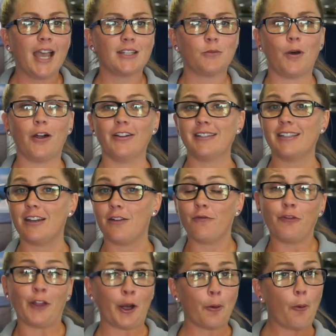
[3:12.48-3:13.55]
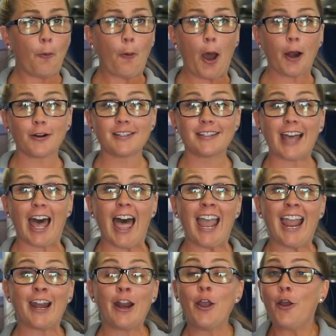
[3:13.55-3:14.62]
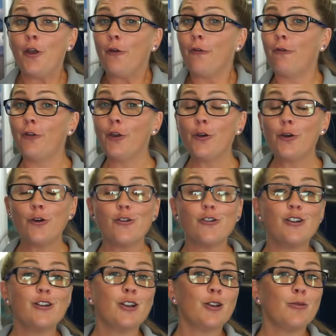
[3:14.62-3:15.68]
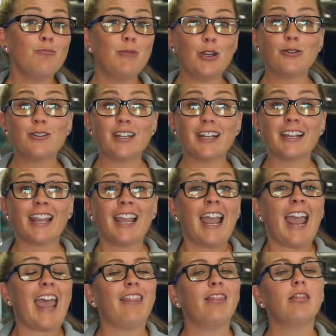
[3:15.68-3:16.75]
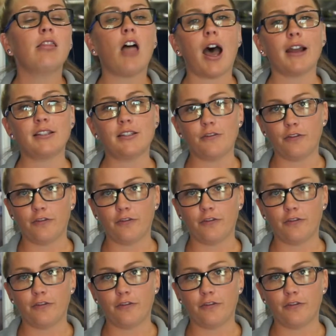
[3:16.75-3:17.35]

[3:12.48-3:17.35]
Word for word: as well as an inflatable water slide, food, music, and lots of